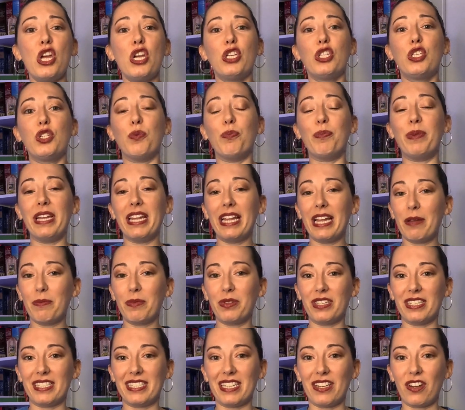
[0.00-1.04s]
So being
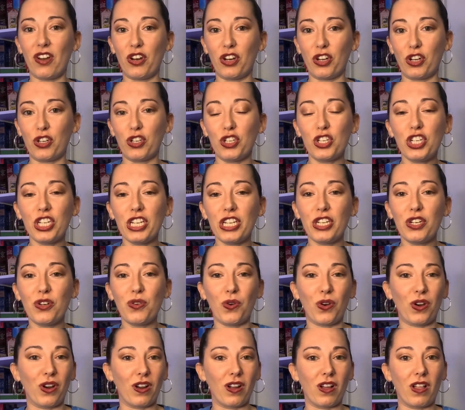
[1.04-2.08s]
able to sit on a cushion
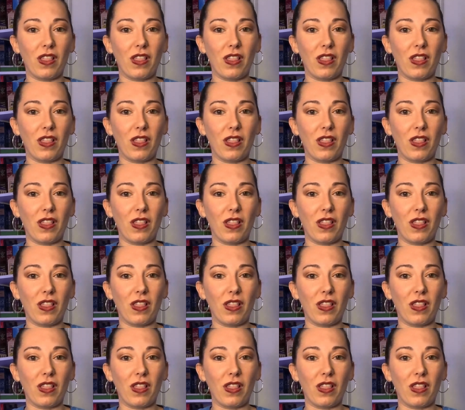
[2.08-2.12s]
or a